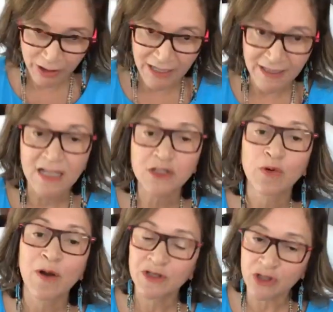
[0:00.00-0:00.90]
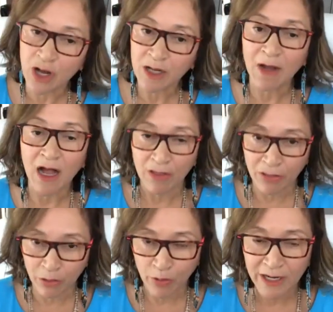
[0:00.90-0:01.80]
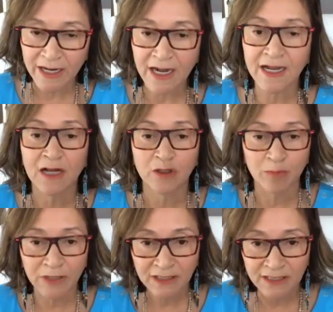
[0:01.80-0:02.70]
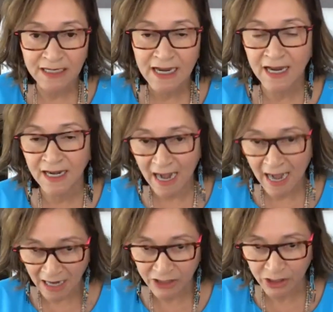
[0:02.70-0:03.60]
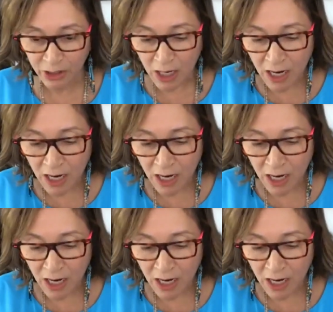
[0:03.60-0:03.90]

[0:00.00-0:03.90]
And that's where I was talking about authority, accountability, and action.